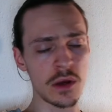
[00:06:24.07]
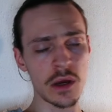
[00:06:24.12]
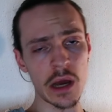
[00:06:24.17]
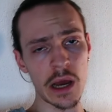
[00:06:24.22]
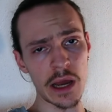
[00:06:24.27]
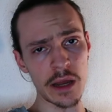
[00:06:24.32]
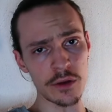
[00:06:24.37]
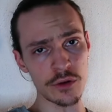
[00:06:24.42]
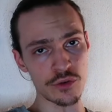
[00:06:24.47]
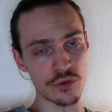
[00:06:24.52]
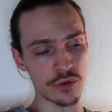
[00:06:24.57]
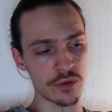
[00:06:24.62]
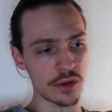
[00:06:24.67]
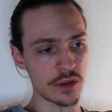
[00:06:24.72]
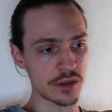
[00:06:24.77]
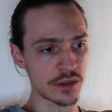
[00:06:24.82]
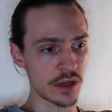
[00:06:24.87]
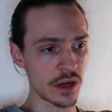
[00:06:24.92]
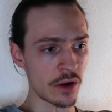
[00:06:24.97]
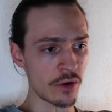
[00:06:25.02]
I enjoyed
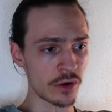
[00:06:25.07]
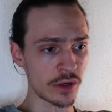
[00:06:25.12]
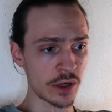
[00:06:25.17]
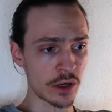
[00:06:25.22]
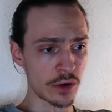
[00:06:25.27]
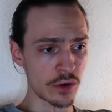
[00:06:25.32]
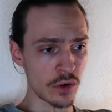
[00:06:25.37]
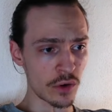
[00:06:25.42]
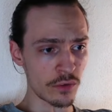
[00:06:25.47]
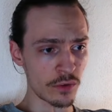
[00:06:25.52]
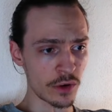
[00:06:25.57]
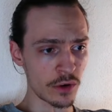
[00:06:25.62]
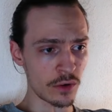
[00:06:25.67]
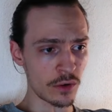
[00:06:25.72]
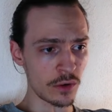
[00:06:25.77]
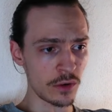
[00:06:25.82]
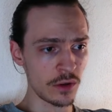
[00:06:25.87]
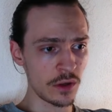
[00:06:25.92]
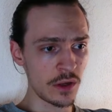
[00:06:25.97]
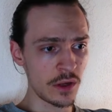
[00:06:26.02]
this character
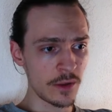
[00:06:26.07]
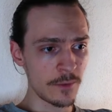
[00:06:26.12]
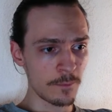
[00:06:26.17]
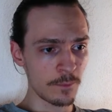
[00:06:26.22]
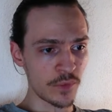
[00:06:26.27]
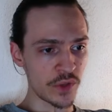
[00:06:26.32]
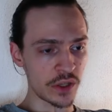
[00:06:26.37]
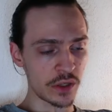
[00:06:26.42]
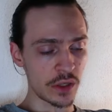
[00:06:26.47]
overall, and